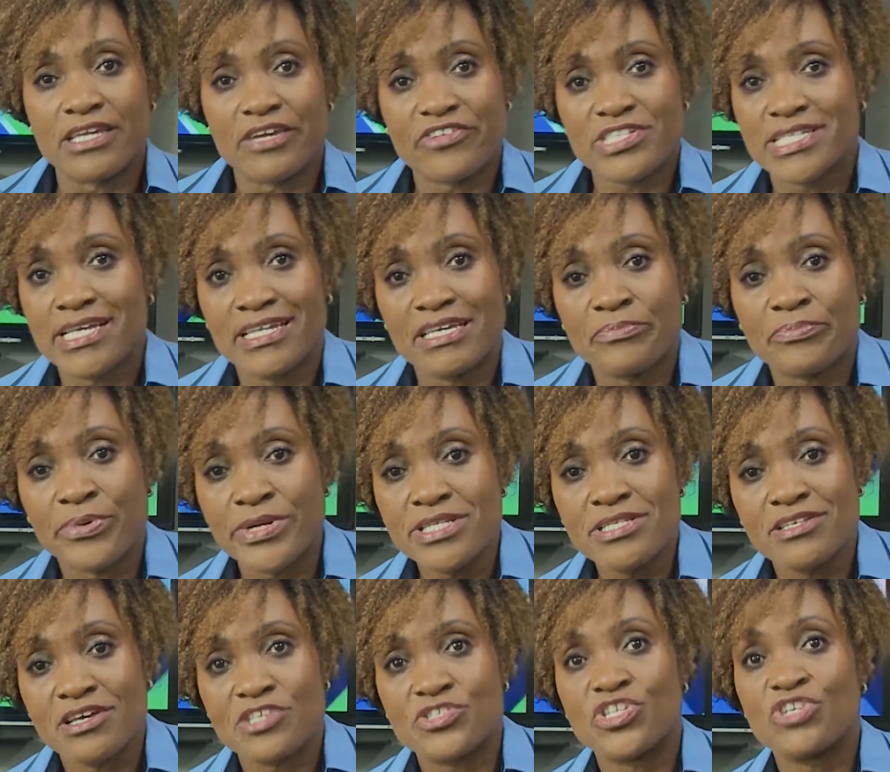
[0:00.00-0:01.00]
You're selling
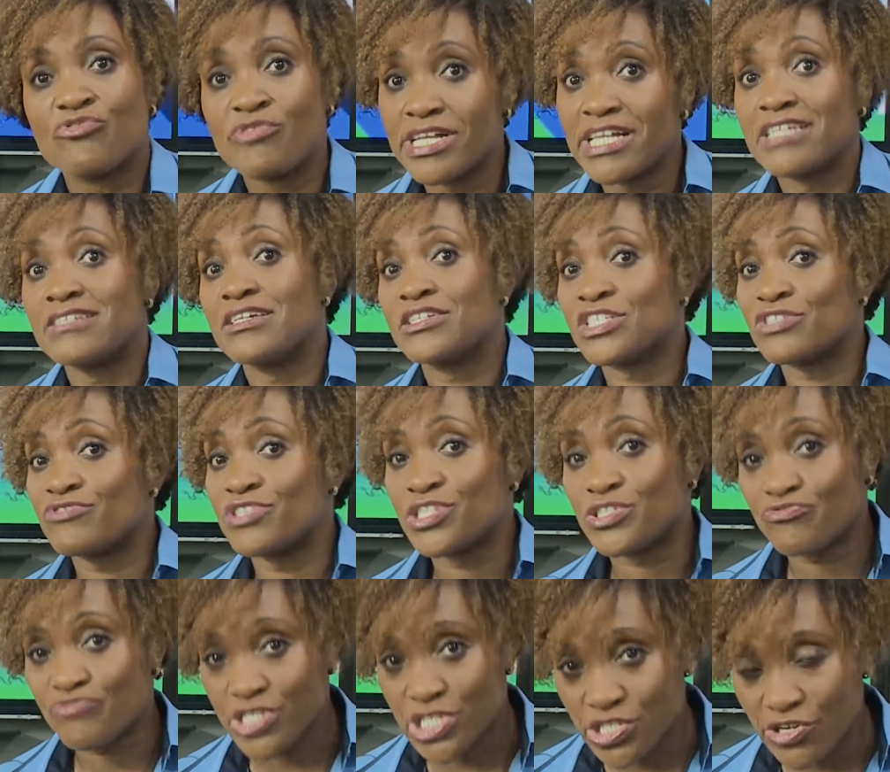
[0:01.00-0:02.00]
printers. You really need to
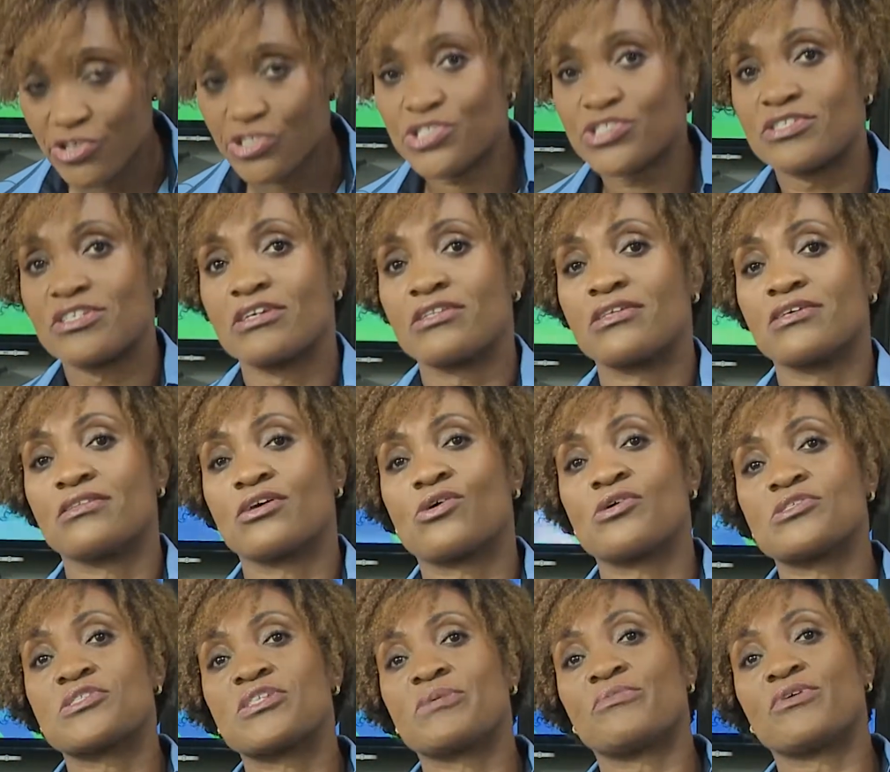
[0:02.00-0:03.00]
research the
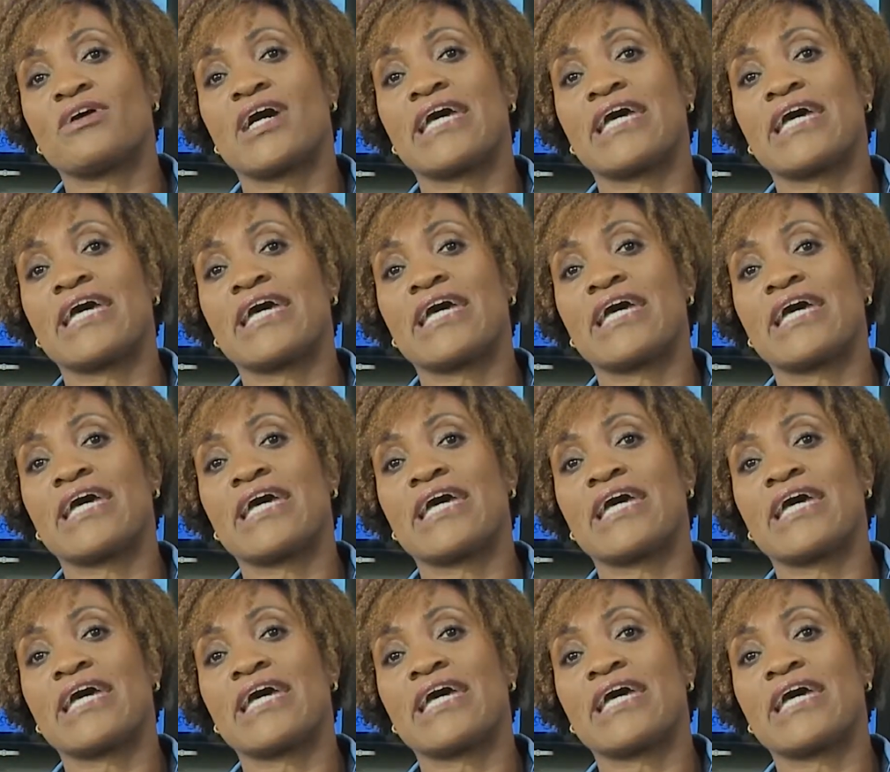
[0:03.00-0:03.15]
customer